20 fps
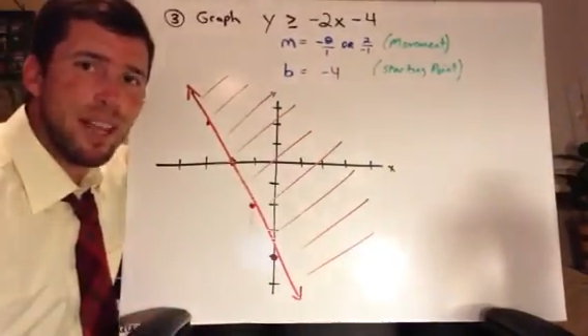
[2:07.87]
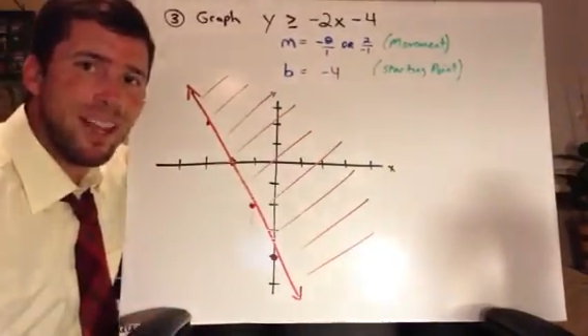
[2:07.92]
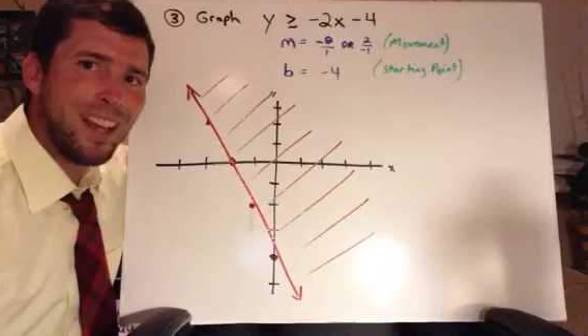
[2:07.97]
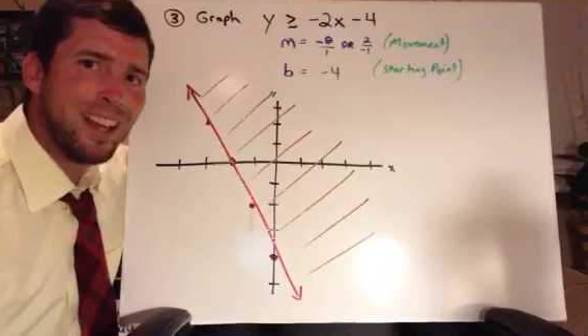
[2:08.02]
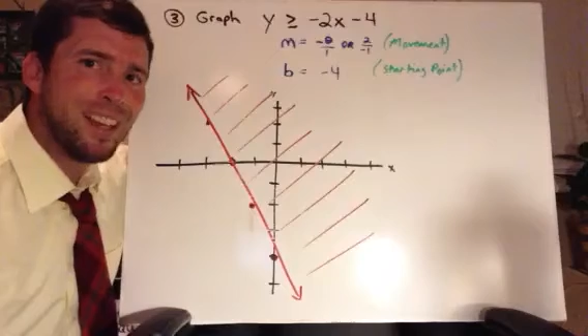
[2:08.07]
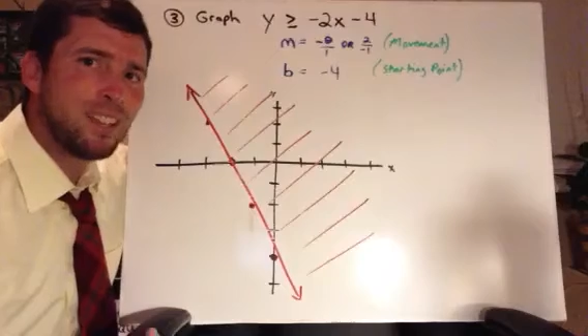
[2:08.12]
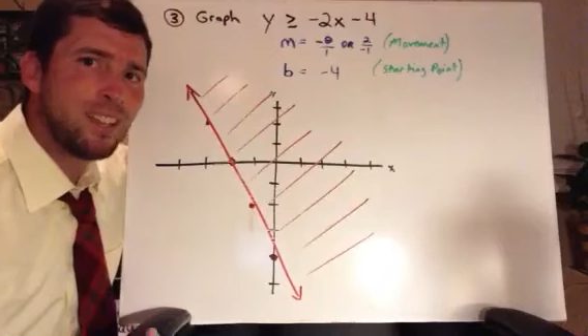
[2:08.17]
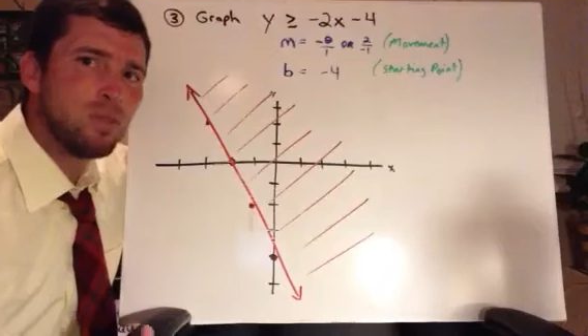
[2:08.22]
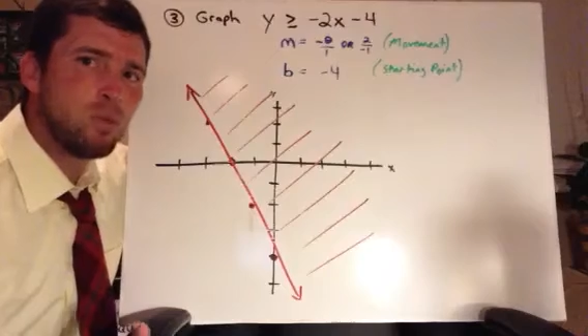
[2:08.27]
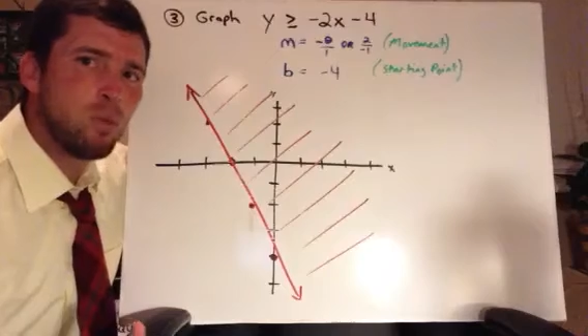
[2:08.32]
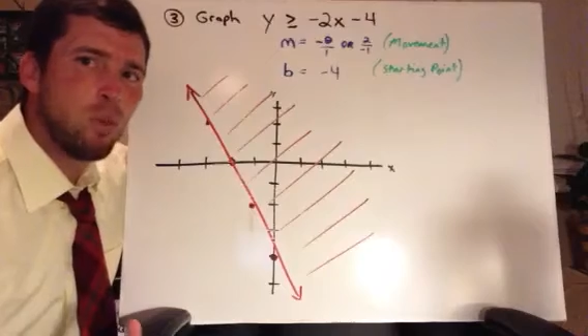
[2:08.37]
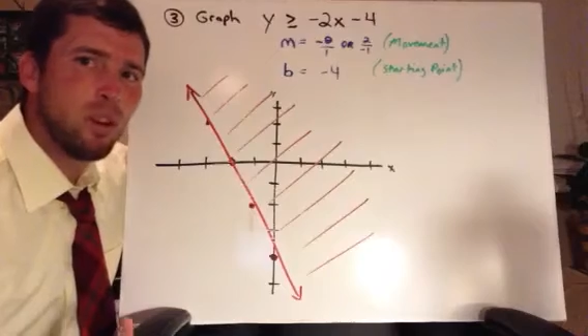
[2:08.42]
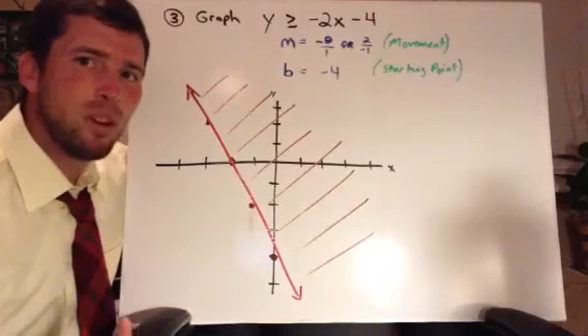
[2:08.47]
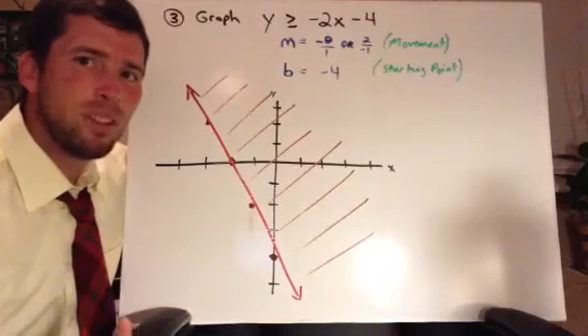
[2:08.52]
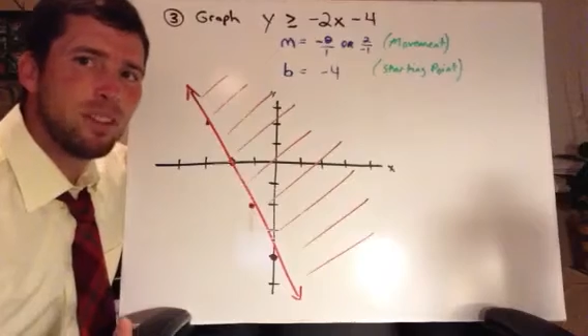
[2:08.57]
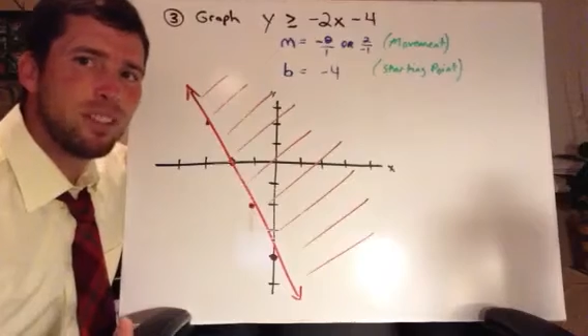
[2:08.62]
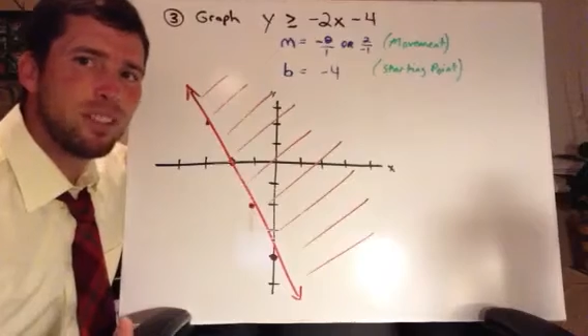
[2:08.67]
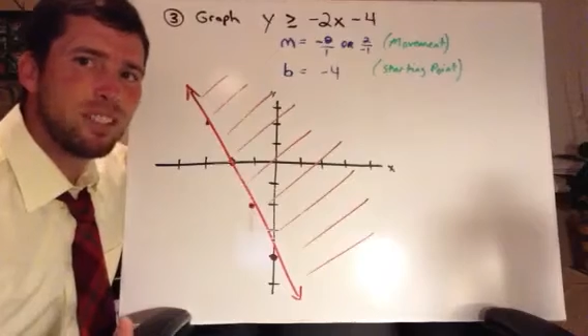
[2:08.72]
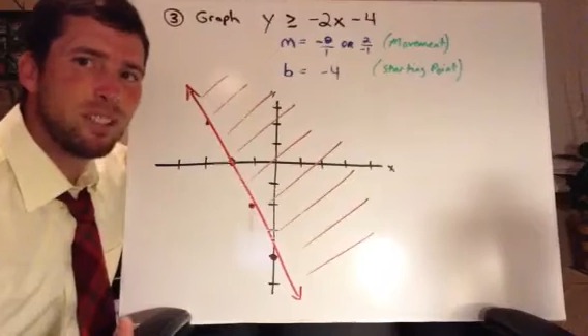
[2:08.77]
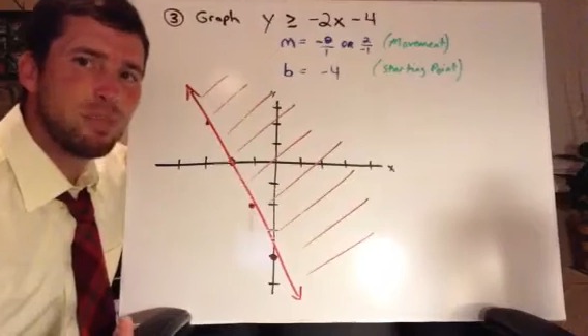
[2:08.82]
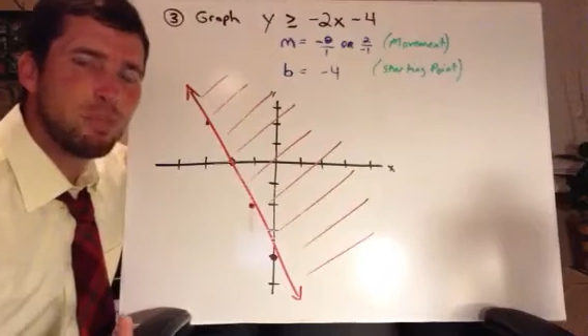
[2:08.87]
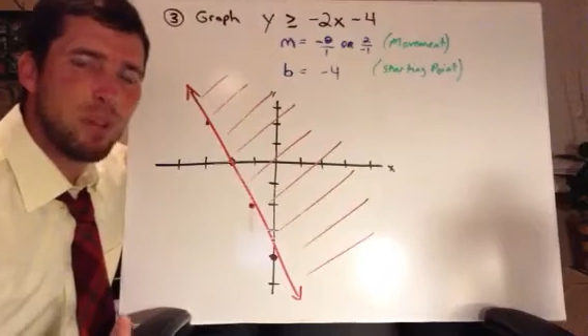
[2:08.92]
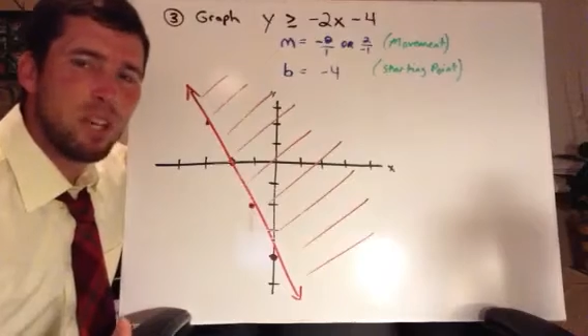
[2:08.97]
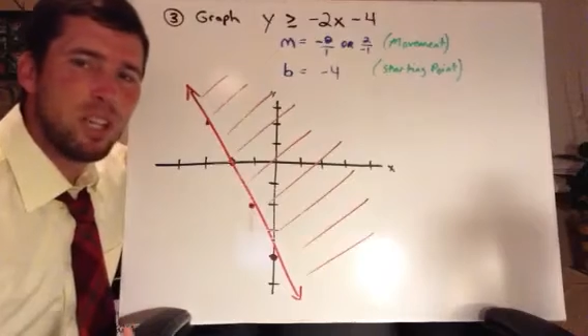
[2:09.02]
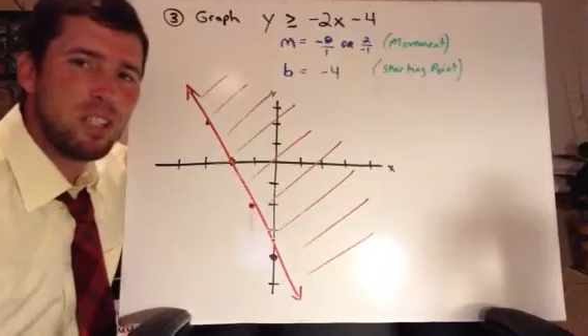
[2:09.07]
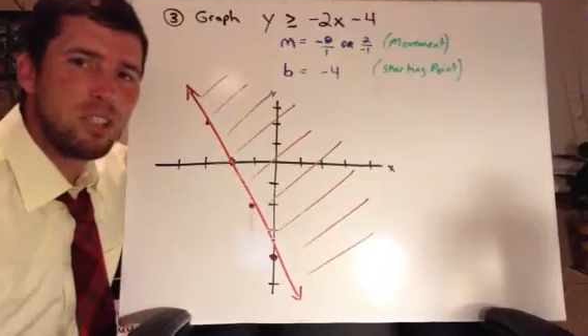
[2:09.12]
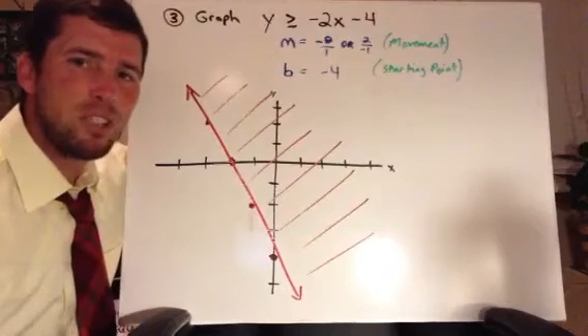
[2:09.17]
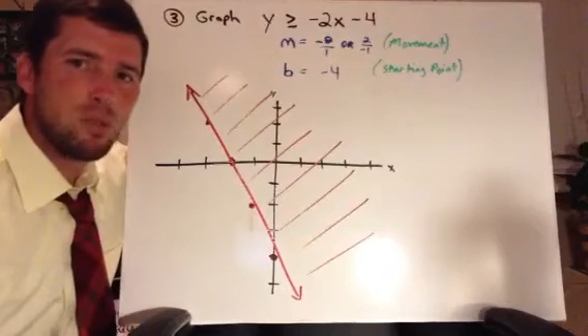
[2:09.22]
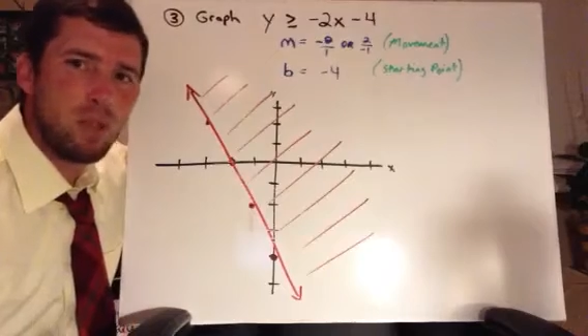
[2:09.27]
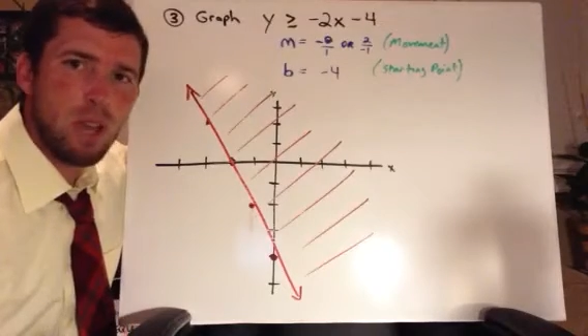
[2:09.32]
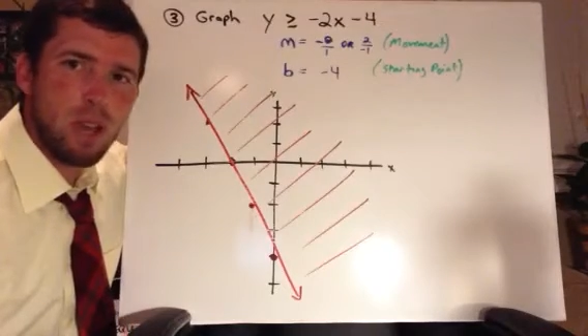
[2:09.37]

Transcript: and what space you